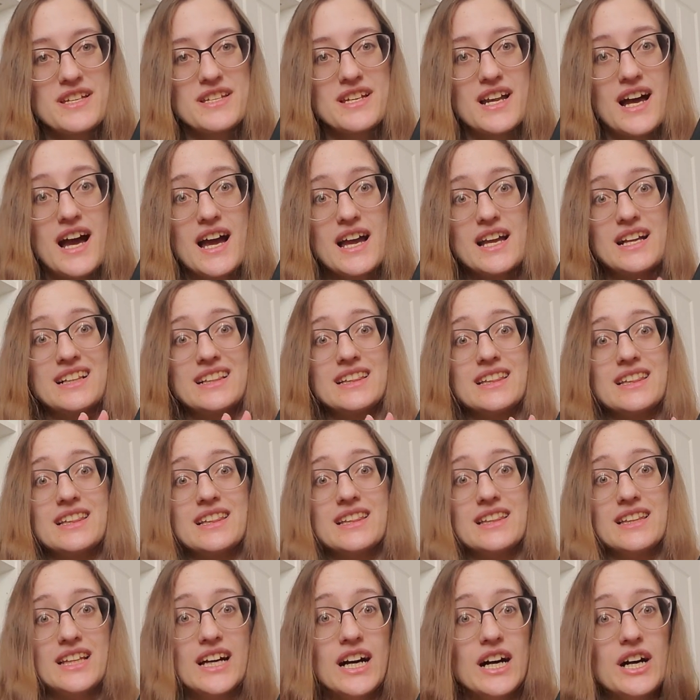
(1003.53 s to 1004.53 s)
and I
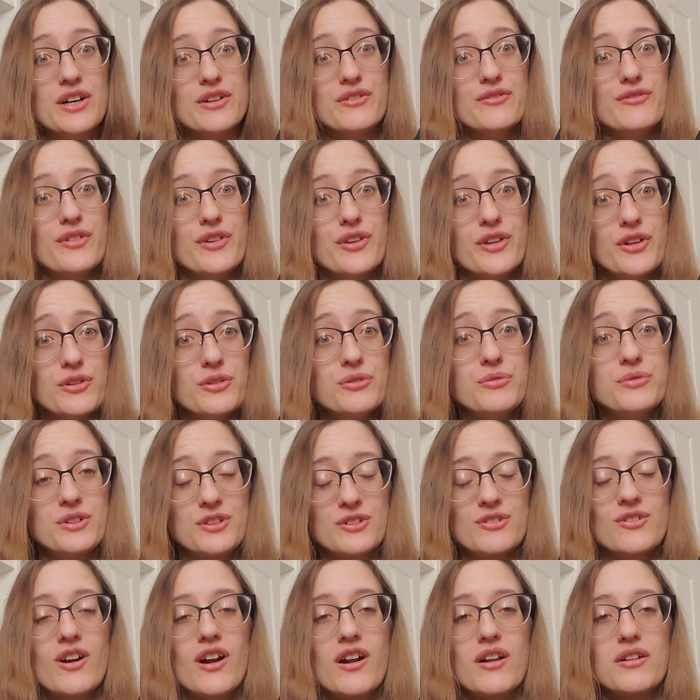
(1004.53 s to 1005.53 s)
love the Lunar
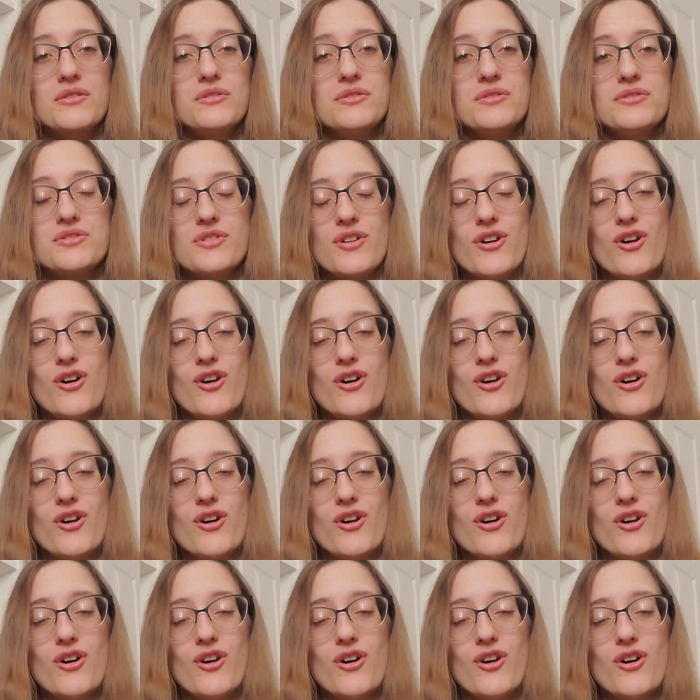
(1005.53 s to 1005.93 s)
Chronicles.